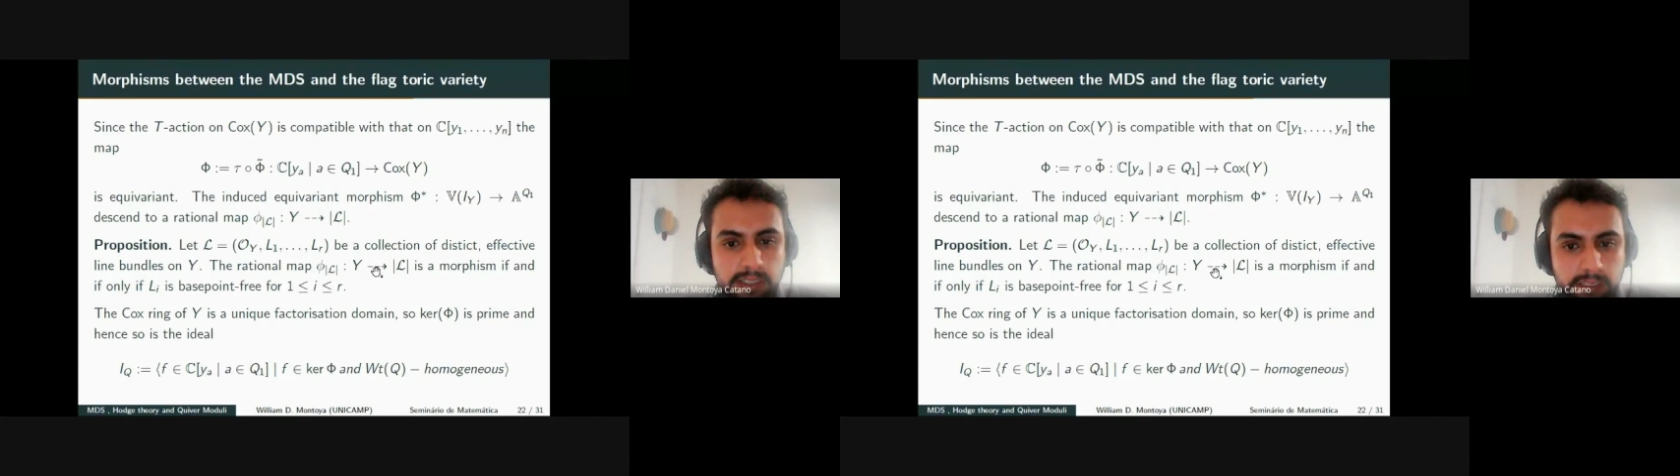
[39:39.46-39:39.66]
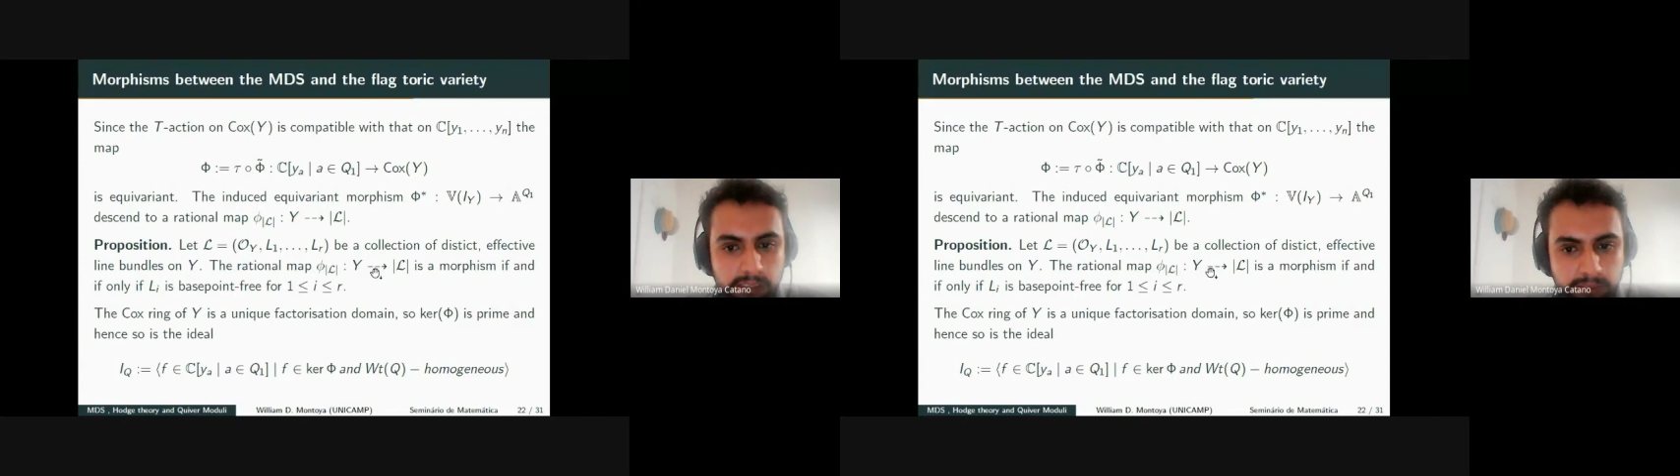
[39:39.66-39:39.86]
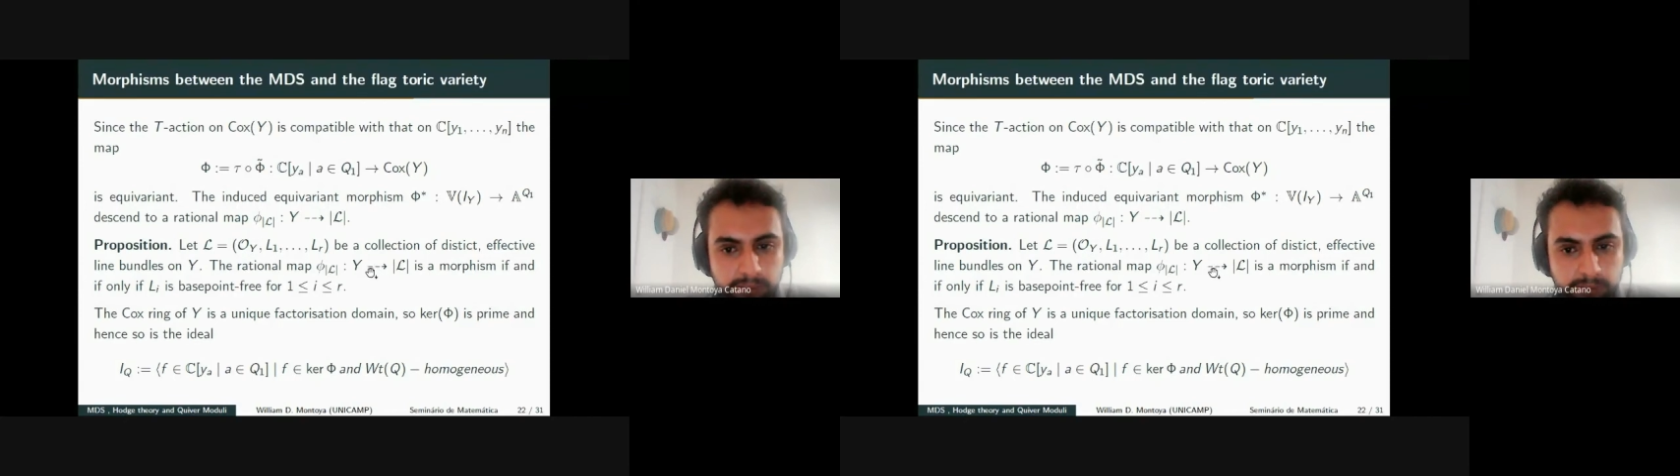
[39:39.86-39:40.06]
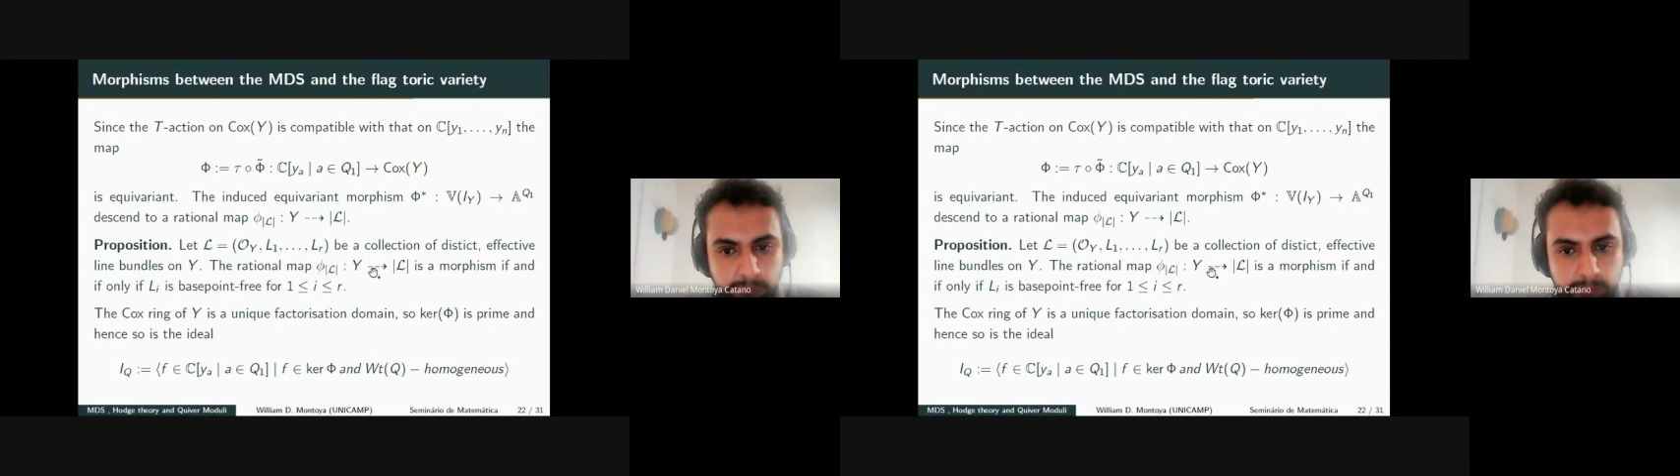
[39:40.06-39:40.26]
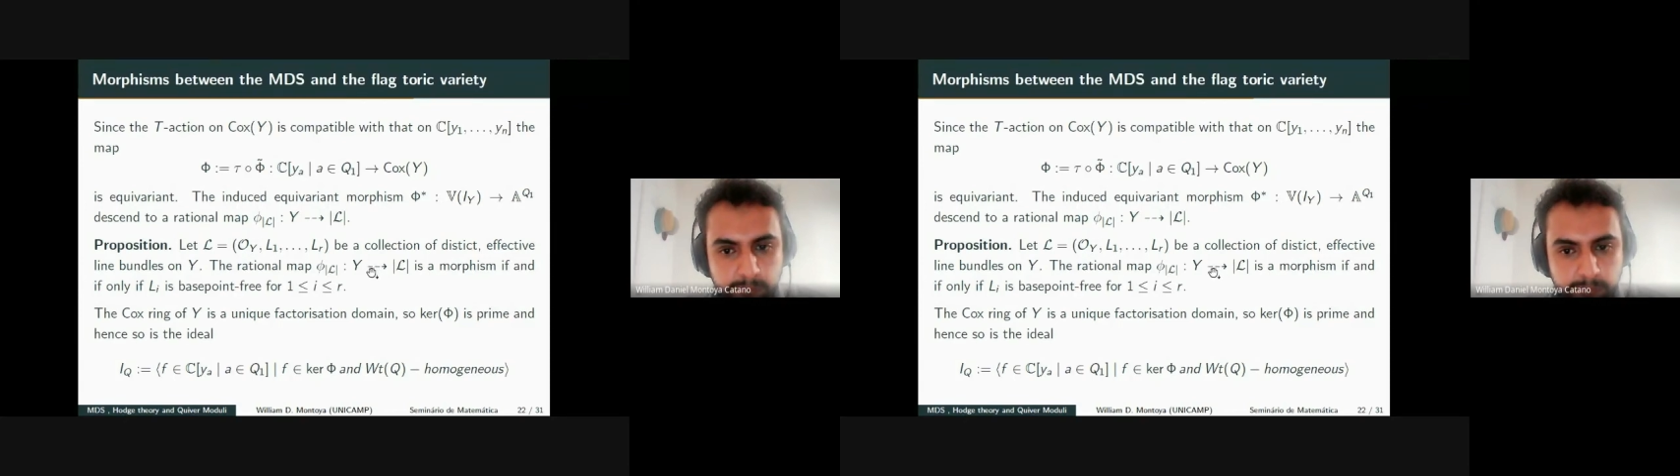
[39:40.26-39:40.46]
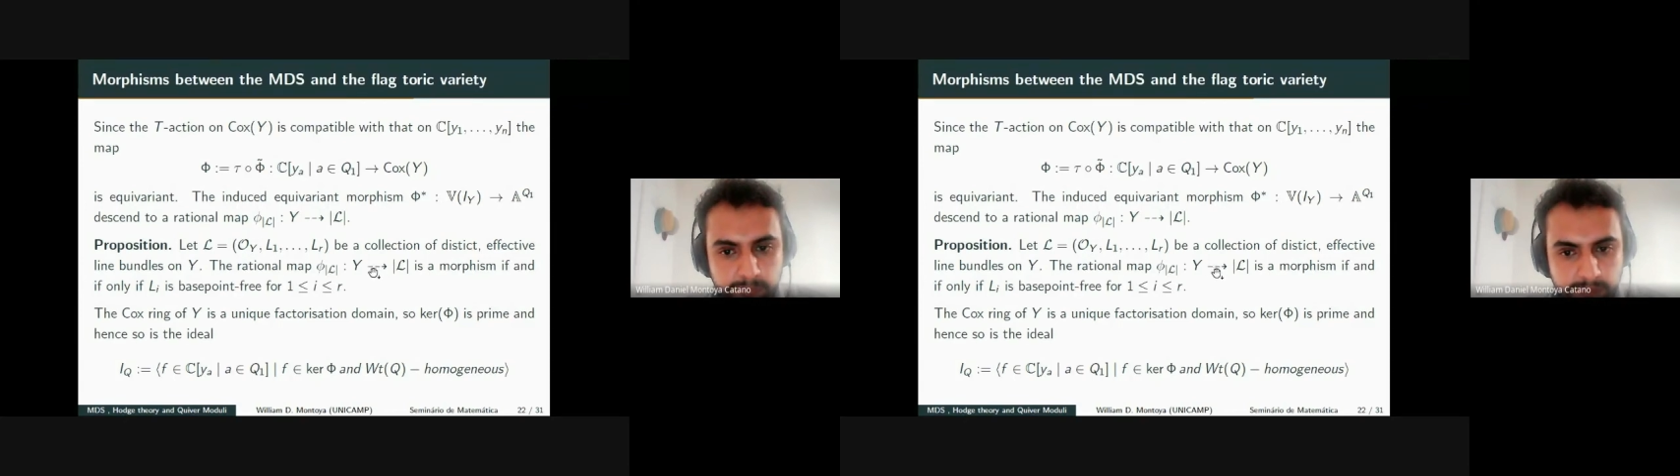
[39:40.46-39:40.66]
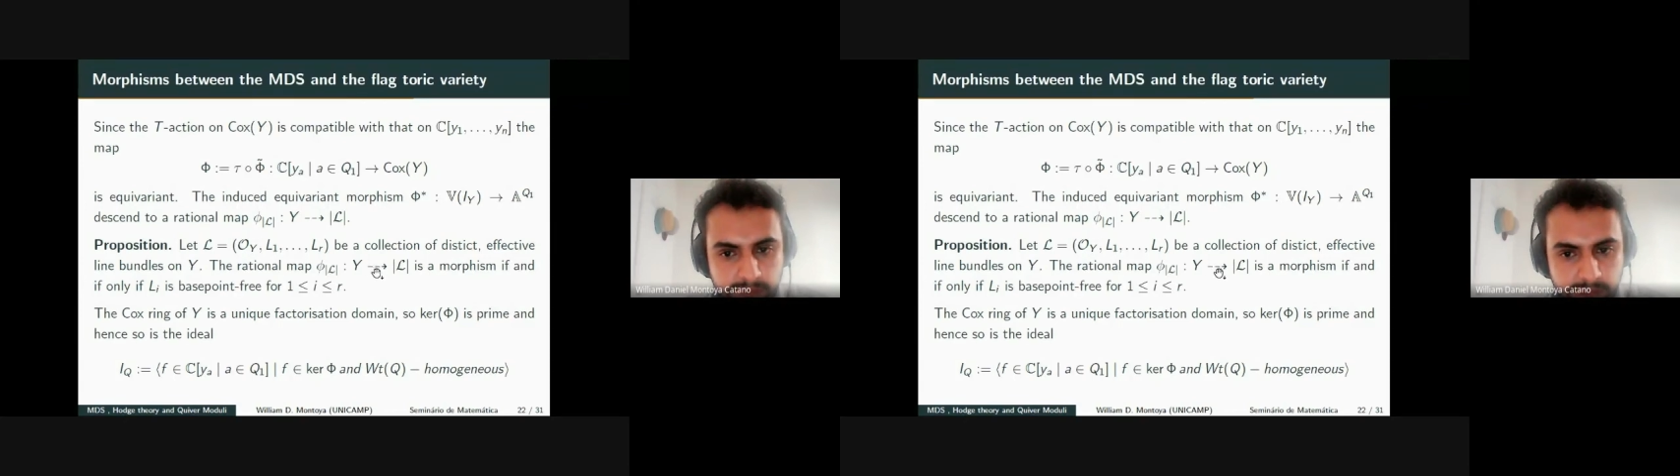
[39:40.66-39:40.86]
And you remove these